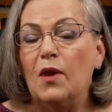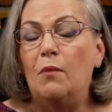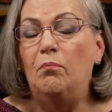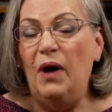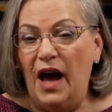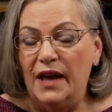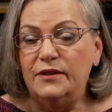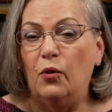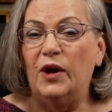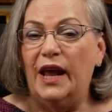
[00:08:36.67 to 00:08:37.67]
But
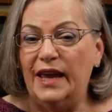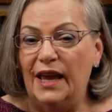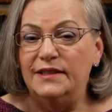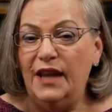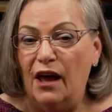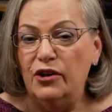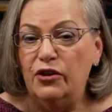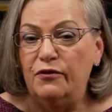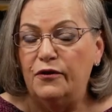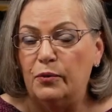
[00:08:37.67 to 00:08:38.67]
what I can tell you,
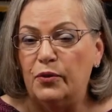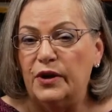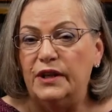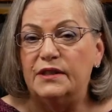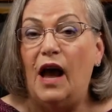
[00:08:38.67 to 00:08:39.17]
Fabrice,